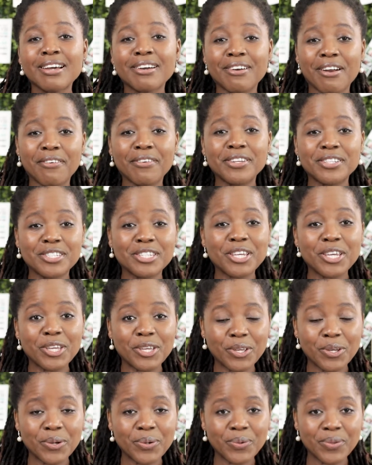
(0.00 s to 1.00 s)
guarantee
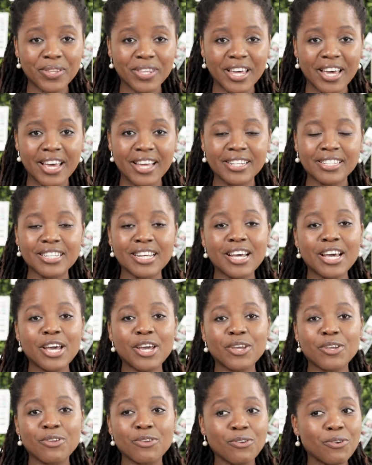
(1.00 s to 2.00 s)
you that
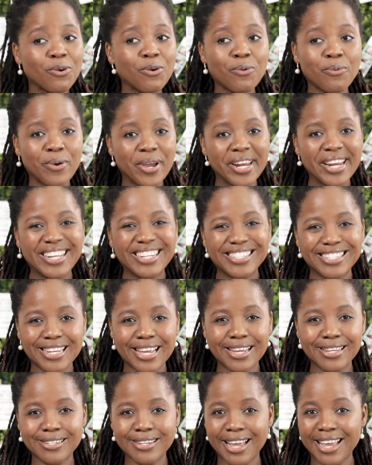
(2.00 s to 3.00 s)
your wedding
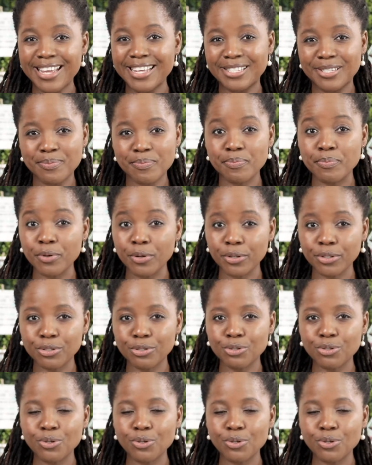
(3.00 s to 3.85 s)
date is booked.